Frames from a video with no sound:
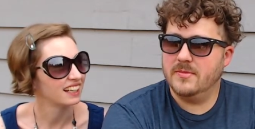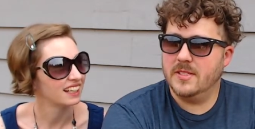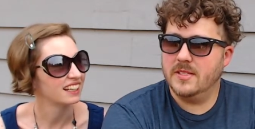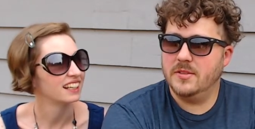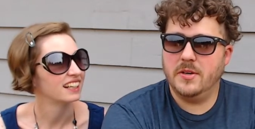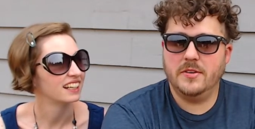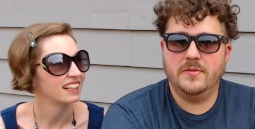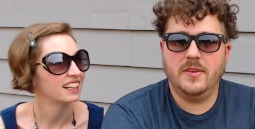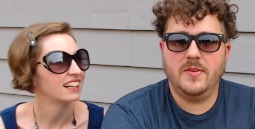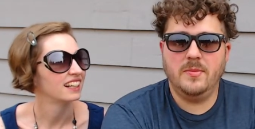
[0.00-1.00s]
Speaker 1: uh,
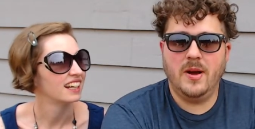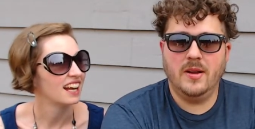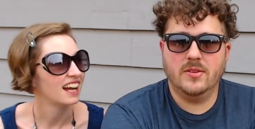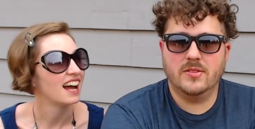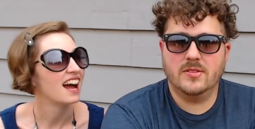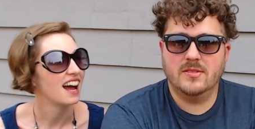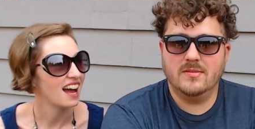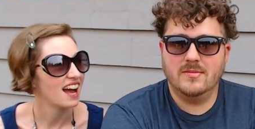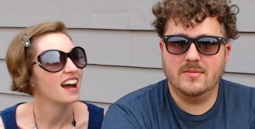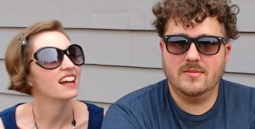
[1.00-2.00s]
250 miles
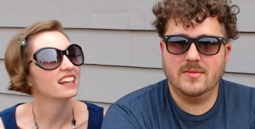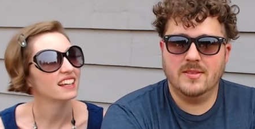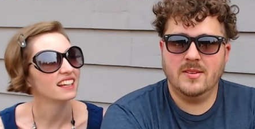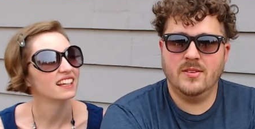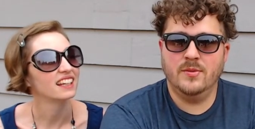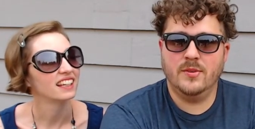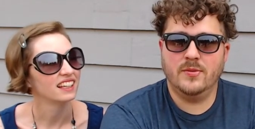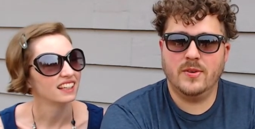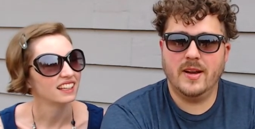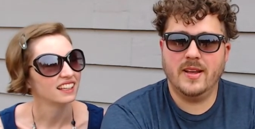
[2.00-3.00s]
you know, over
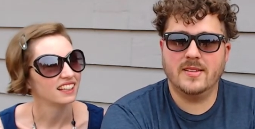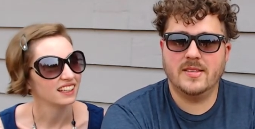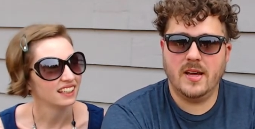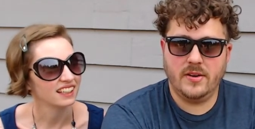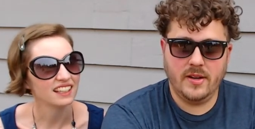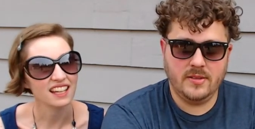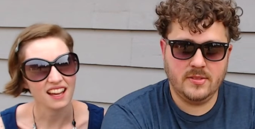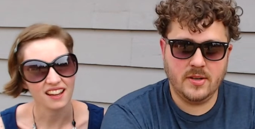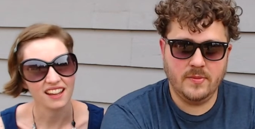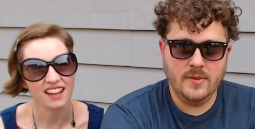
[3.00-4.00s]
Friday and Saturday. Yeah.
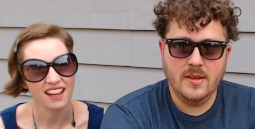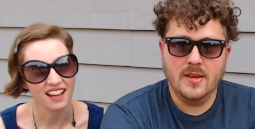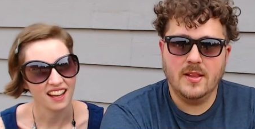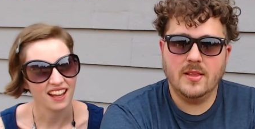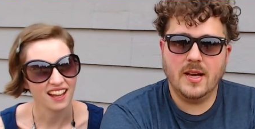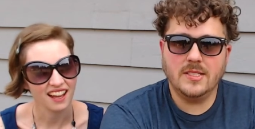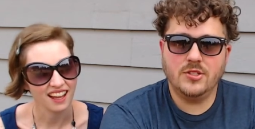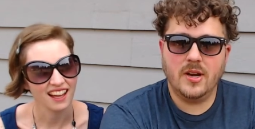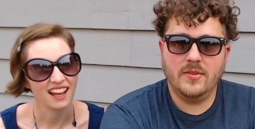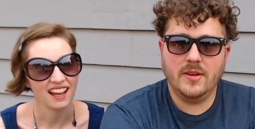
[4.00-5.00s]
So a lot of
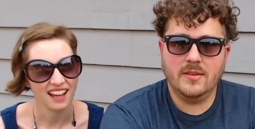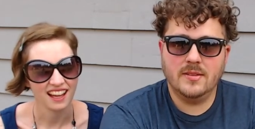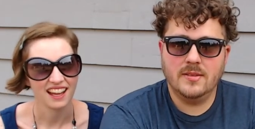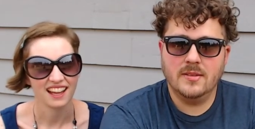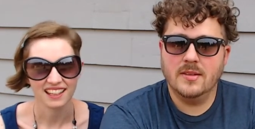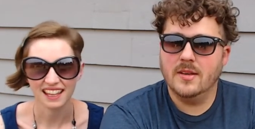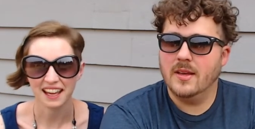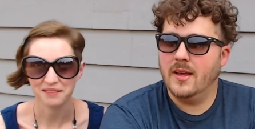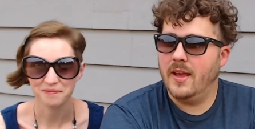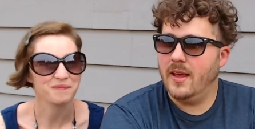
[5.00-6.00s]
driving. Yeah.
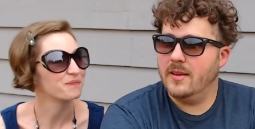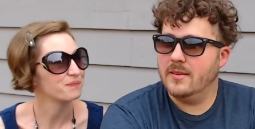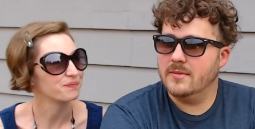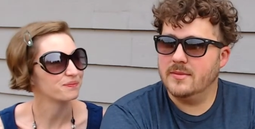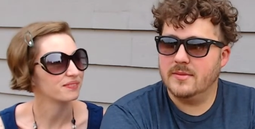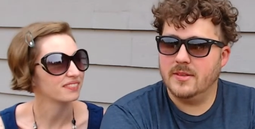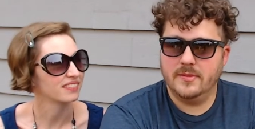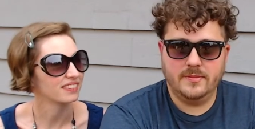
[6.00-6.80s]
And so.